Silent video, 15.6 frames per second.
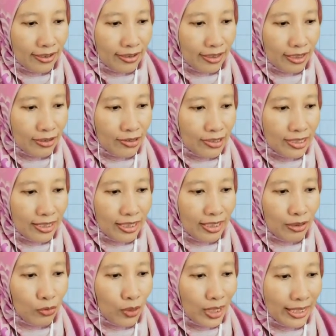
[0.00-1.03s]
Can you see
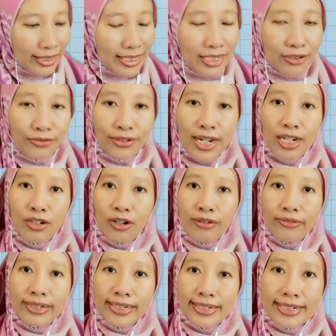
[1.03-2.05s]
what is the value of
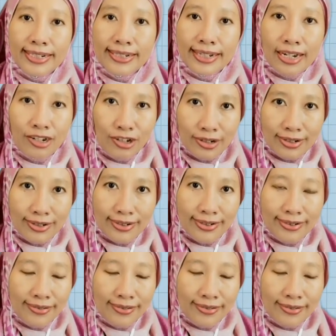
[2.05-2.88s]
the intersection?